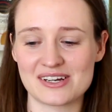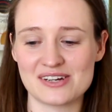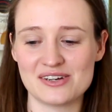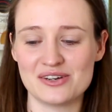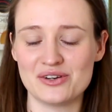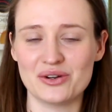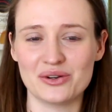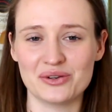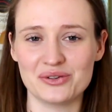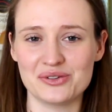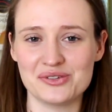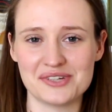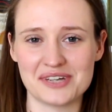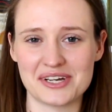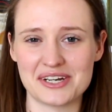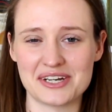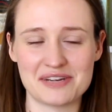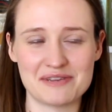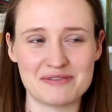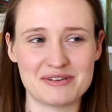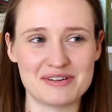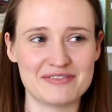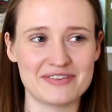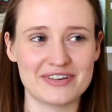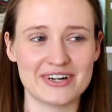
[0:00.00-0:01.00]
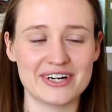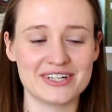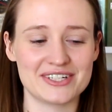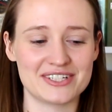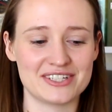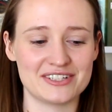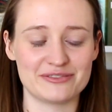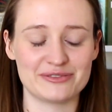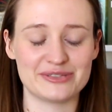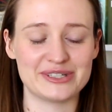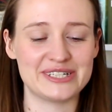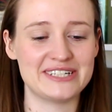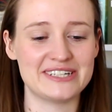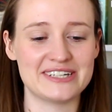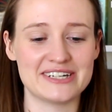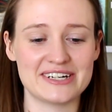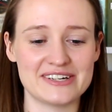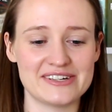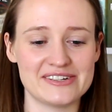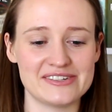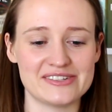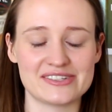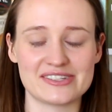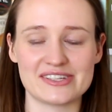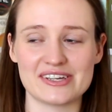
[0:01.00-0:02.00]
non-genuine version of
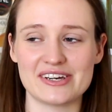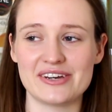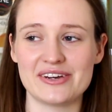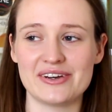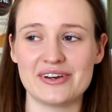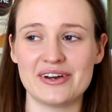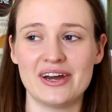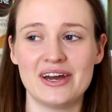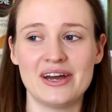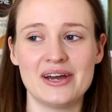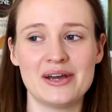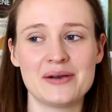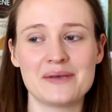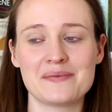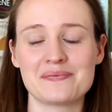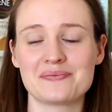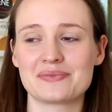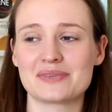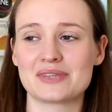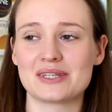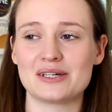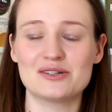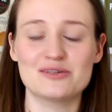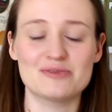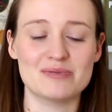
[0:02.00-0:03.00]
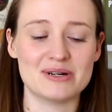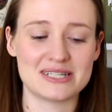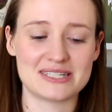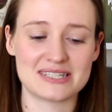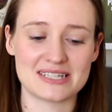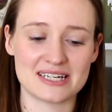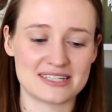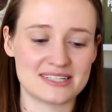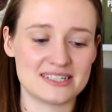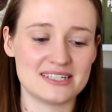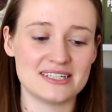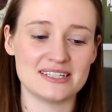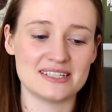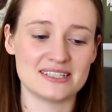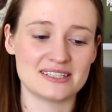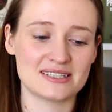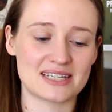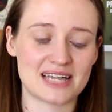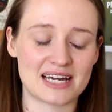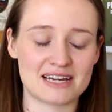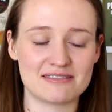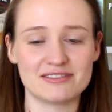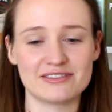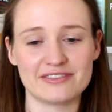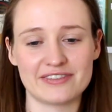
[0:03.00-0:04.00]
Windows. So all my settings
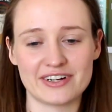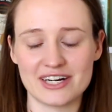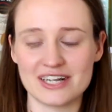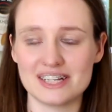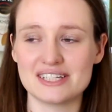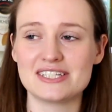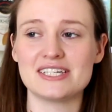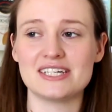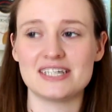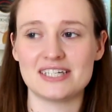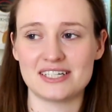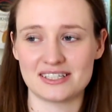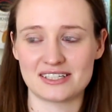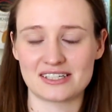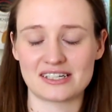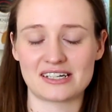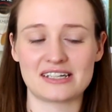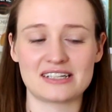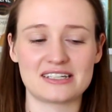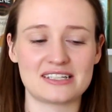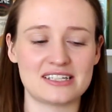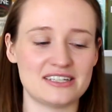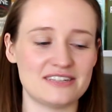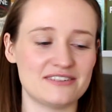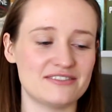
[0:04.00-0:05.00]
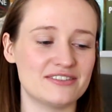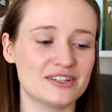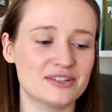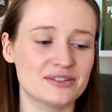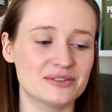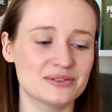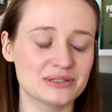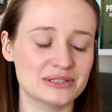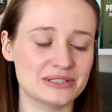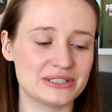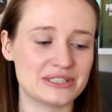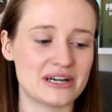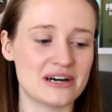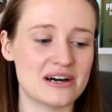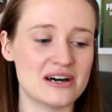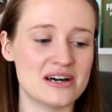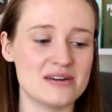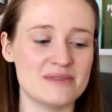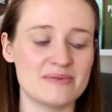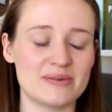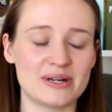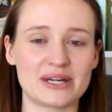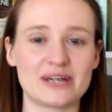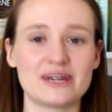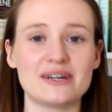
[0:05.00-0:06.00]
kept reverting to like default all the
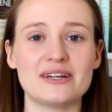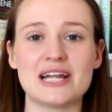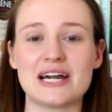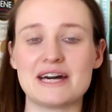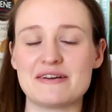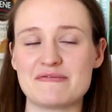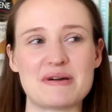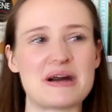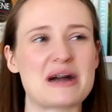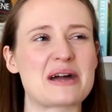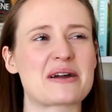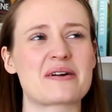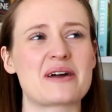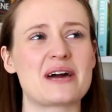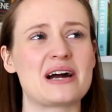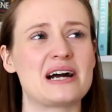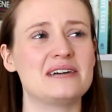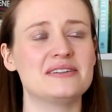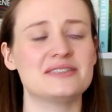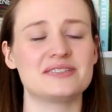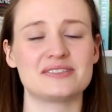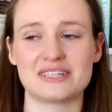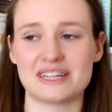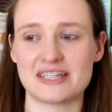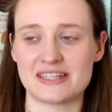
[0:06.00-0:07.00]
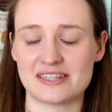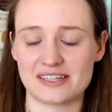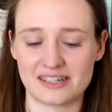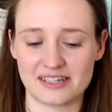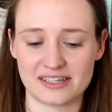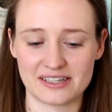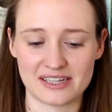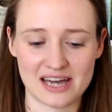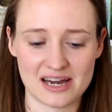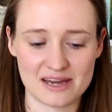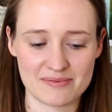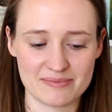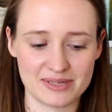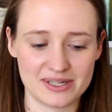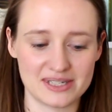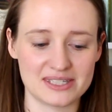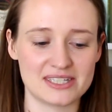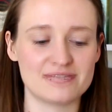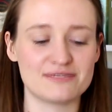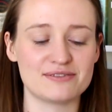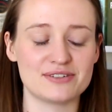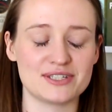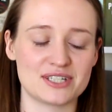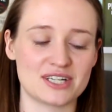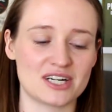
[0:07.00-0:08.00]
time and I couldn't have backgrounds or anything like that because
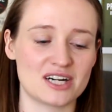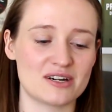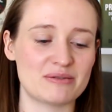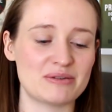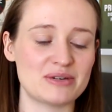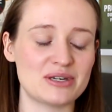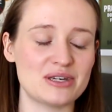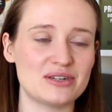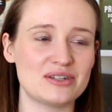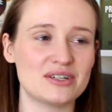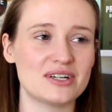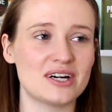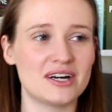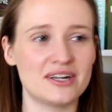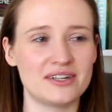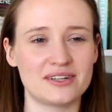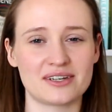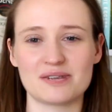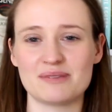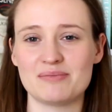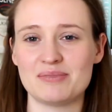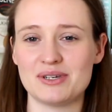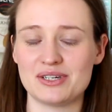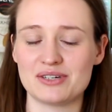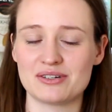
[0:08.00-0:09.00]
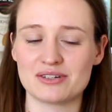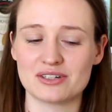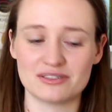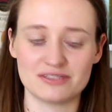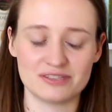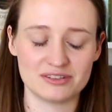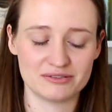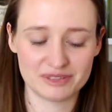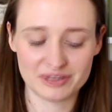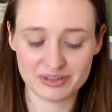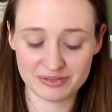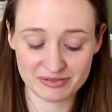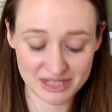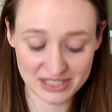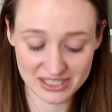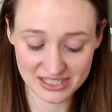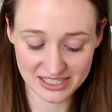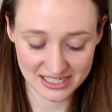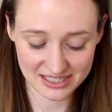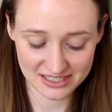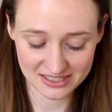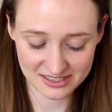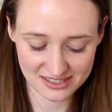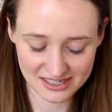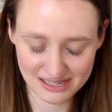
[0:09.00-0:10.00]
every time you turn the computer off, it would
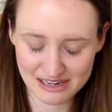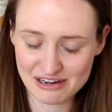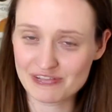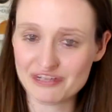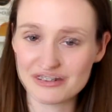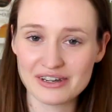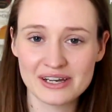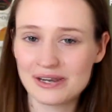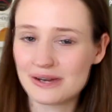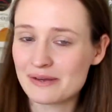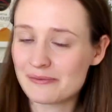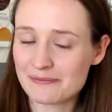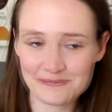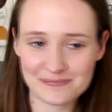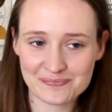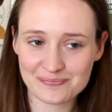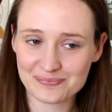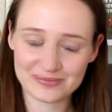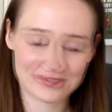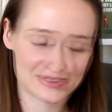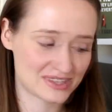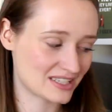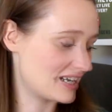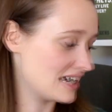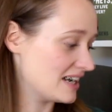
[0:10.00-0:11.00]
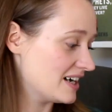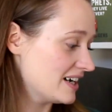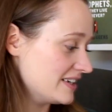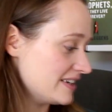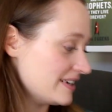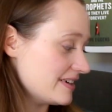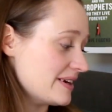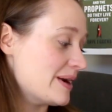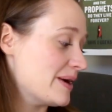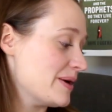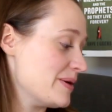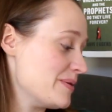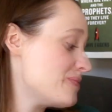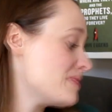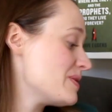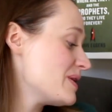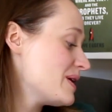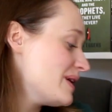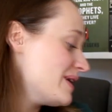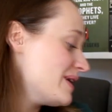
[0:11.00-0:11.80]
reset itself. I don't know.